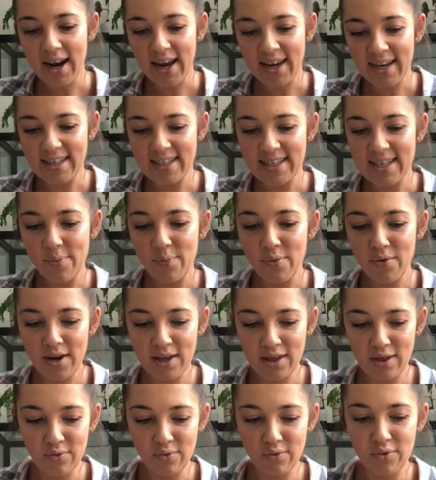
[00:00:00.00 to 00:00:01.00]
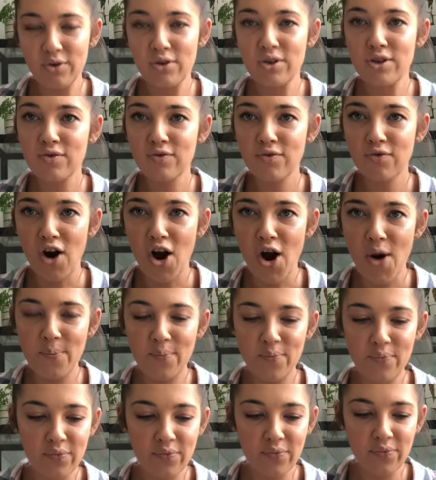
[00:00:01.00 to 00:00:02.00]
I can separate the roots
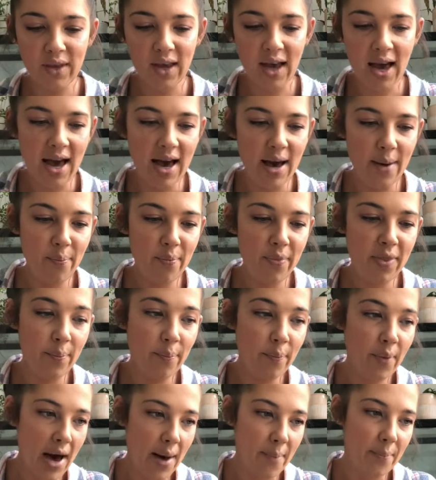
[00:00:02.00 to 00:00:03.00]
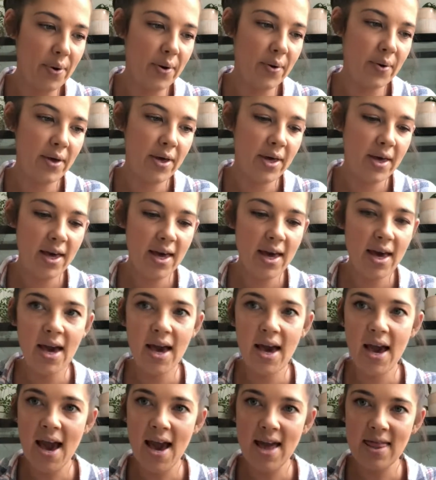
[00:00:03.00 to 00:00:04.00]
from the pup
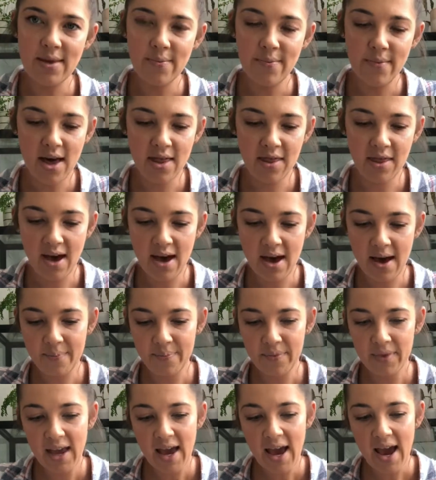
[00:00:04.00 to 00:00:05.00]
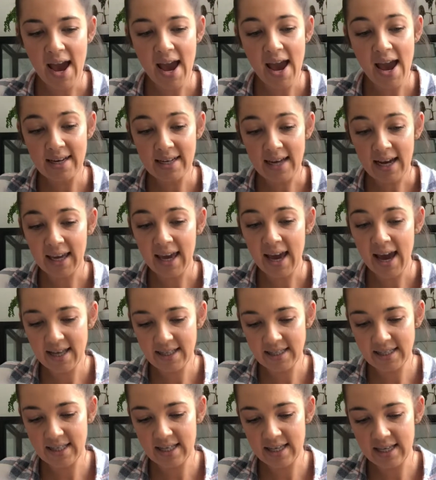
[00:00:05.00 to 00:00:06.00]
and the mother, and I can
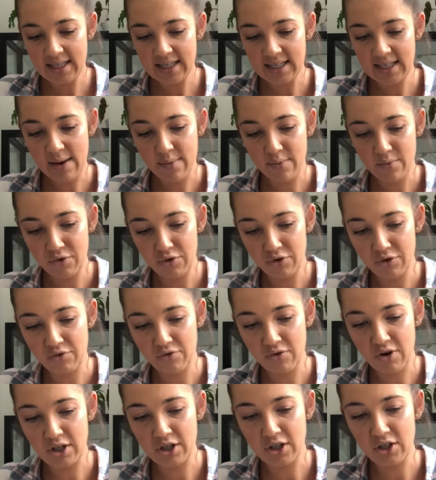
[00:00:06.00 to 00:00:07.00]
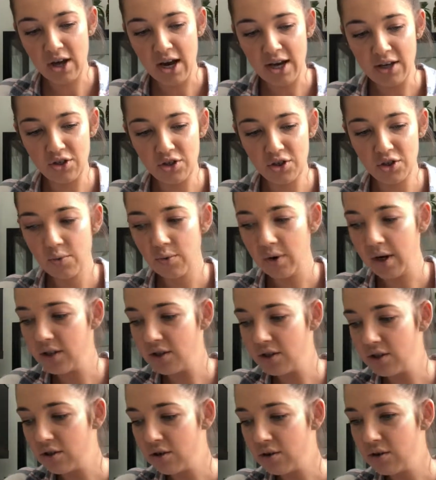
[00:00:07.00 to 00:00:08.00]
see some root rot, so I do want
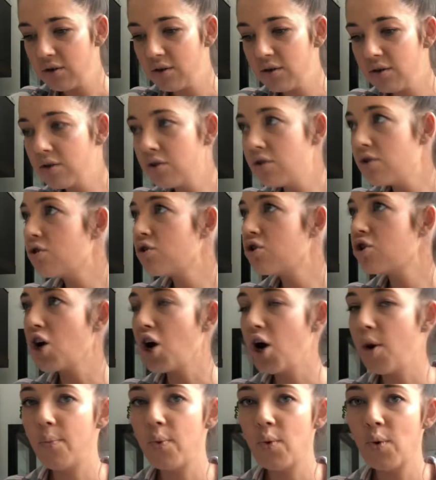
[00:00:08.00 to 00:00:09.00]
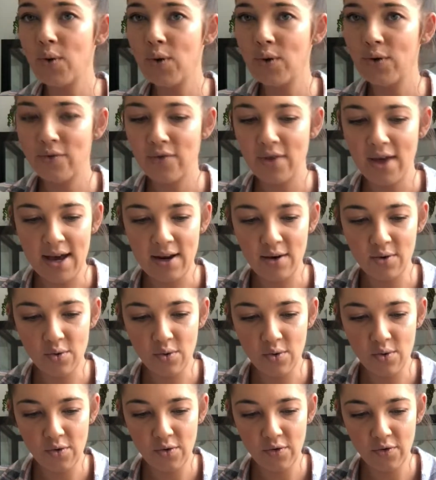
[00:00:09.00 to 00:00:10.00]
to chop all of that
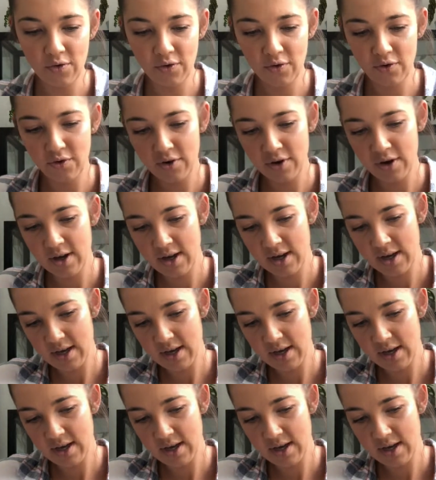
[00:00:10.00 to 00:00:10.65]
off.